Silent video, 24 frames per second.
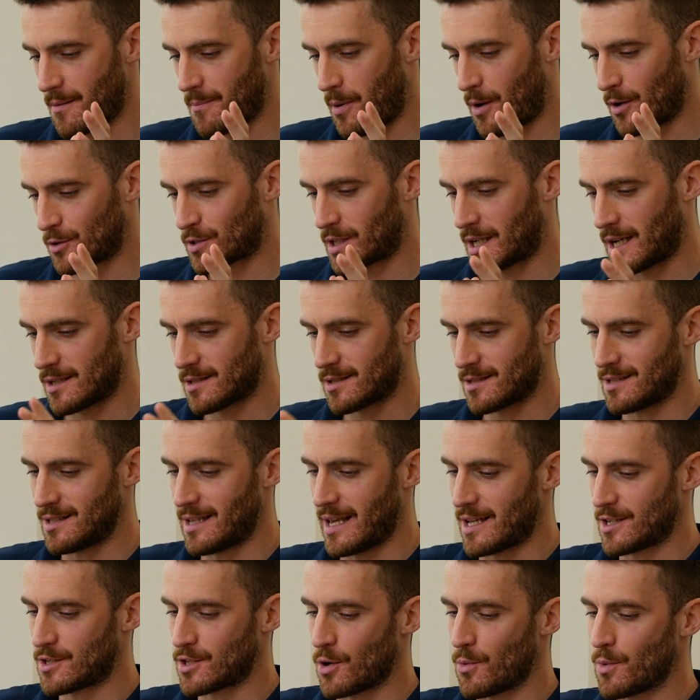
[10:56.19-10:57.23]
podcast
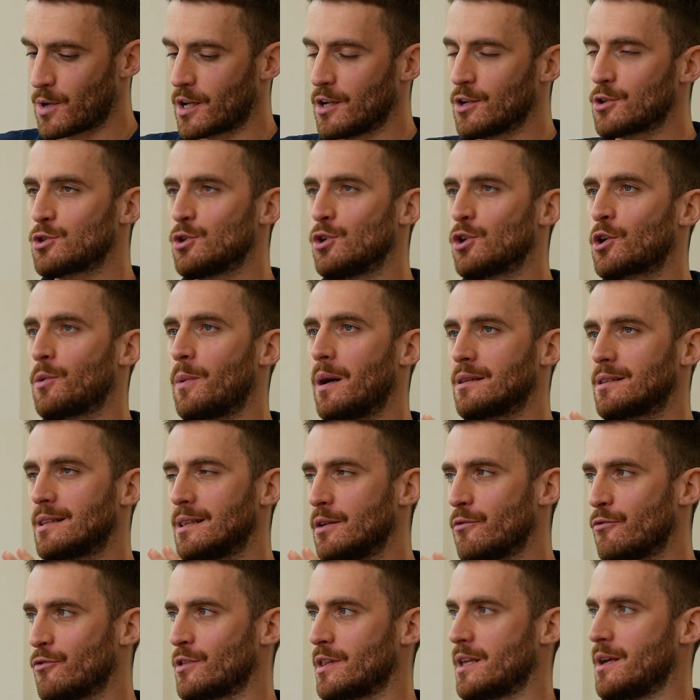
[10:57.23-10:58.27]
today. So we're going to talk about
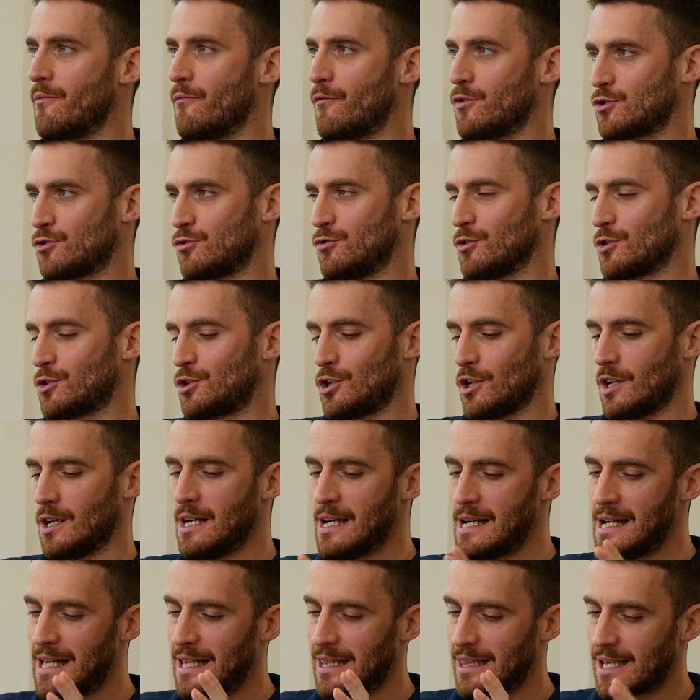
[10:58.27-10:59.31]
delivering the infrastructure.
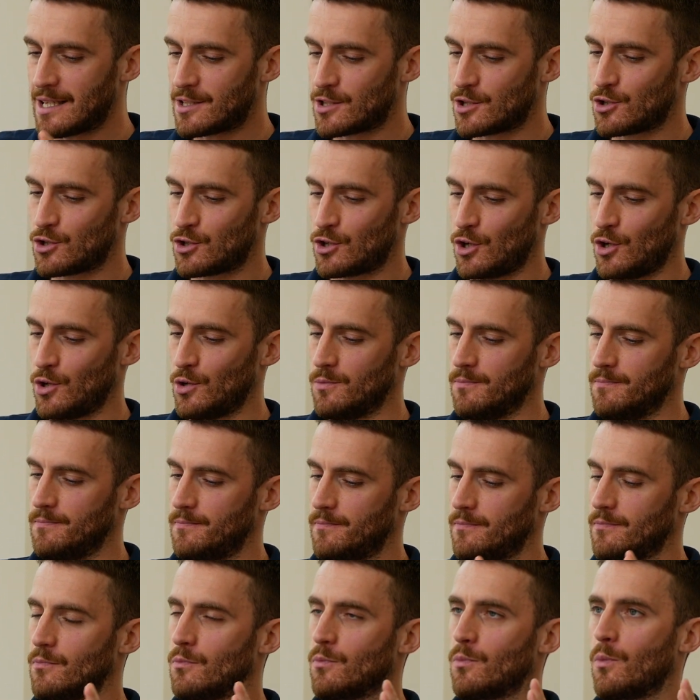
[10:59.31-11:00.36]
Let's assume
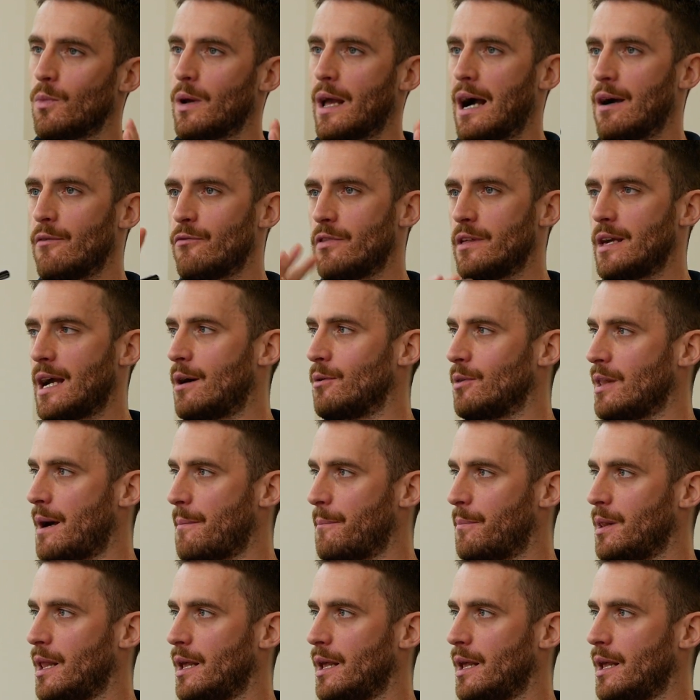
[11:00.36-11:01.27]
we have the outline